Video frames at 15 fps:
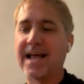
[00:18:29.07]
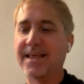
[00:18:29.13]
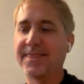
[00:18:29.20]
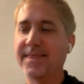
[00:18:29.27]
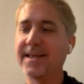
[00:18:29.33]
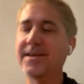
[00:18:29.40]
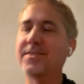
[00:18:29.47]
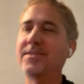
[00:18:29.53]
I
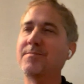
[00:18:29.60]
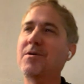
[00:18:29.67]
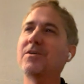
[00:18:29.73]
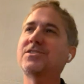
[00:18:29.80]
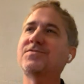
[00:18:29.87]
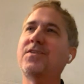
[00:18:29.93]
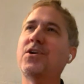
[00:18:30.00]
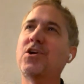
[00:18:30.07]
think the
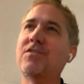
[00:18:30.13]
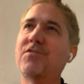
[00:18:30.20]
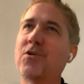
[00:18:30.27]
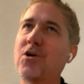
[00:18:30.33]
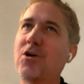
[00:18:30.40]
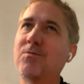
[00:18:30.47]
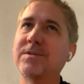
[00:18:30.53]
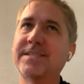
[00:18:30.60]
most fun
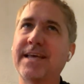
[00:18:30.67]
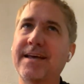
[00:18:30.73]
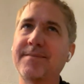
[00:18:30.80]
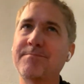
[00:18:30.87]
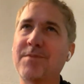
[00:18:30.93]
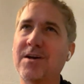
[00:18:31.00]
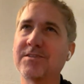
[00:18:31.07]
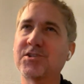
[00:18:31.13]
overall was
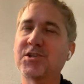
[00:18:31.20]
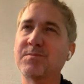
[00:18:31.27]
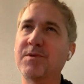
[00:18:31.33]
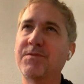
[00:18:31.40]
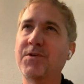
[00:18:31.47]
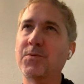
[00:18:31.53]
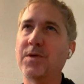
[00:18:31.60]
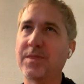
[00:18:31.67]
that monster
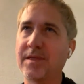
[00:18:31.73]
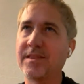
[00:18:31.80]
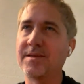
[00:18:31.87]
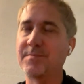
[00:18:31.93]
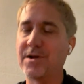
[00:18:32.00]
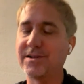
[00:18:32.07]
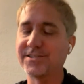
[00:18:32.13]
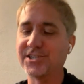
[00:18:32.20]
movie within
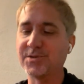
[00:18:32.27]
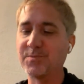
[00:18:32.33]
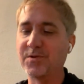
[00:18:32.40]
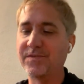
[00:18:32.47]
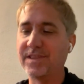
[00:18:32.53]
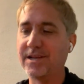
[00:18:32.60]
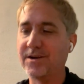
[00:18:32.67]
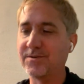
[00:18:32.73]
the monster
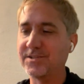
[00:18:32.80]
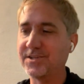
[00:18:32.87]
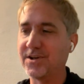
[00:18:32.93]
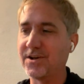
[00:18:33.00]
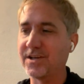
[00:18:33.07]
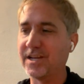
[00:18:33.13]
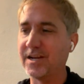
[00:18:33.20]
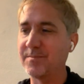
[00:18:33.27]
movie that I was
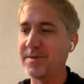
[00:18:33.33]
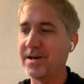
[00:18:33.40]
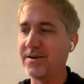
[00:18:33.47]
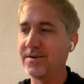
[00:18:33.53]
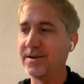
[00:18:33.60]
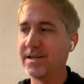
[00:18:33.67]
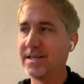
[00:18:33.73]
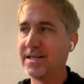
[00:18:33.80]
talking
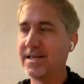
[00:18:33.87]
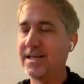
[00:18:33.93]
about,